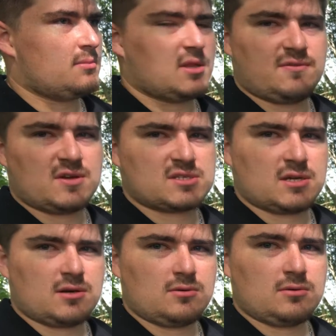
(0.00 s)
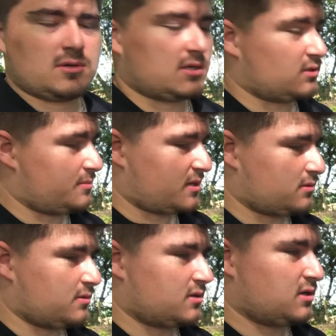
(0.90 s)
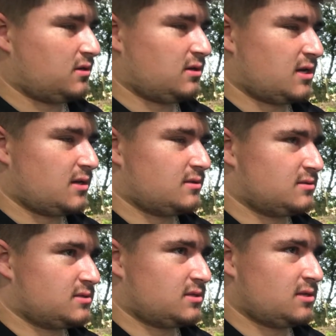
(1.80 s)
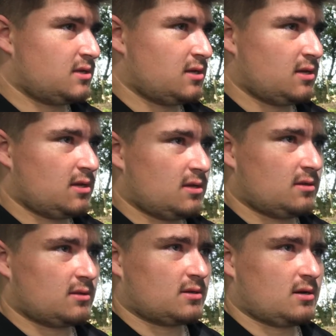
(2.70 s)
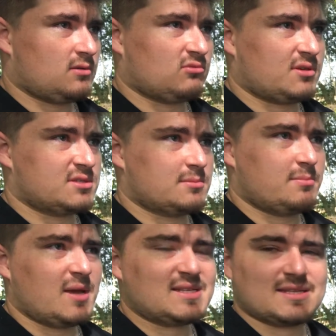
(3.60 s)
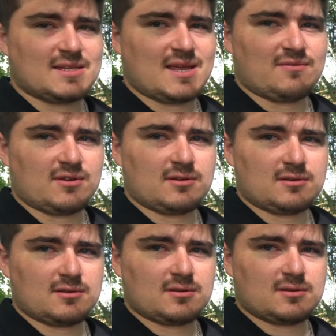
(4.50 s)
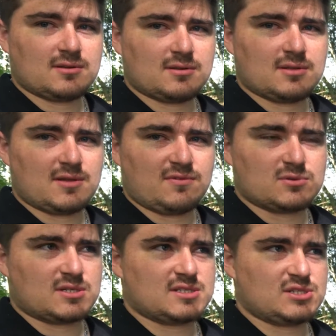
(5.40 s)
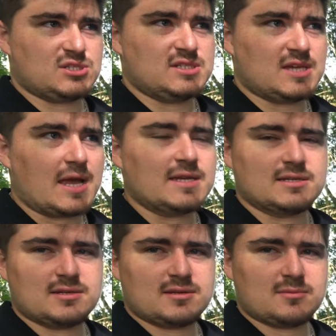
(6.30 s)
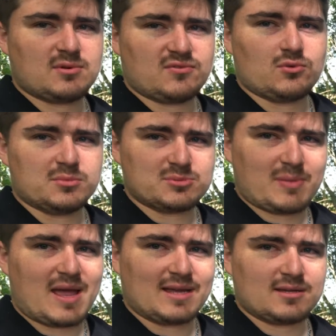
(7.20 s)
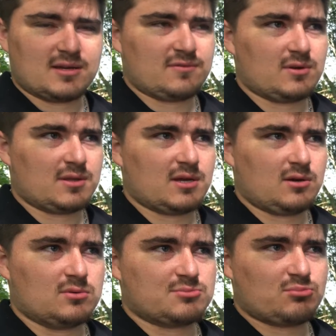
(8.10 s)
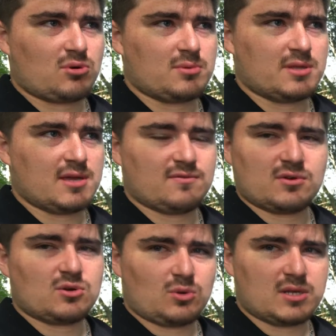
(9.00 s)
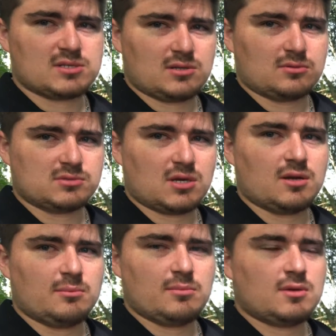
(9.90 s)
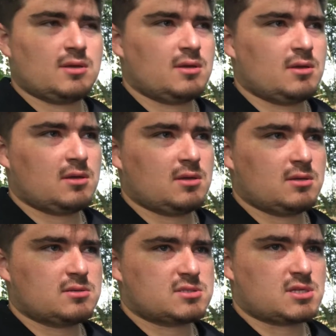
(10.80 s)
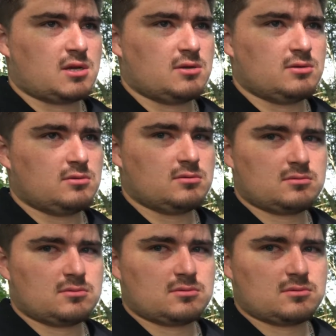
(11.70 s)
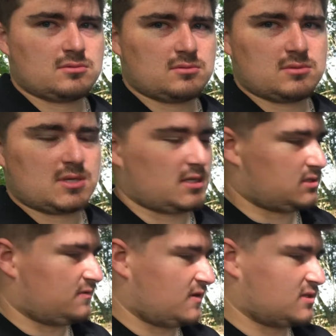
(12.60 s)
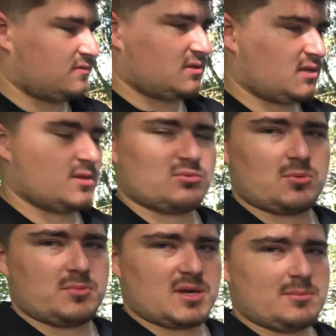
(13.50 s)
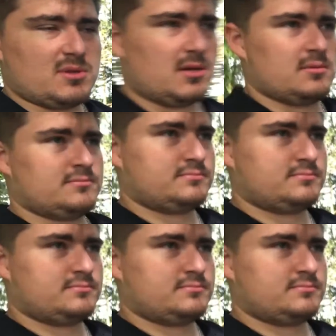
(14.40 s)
they fixed the hole. I got it back on the car, and the car runs better than ever. It feels like it's actually gained performance back. I feel like that was probably there for quite a long time. So that's effectively the other problem I had with it.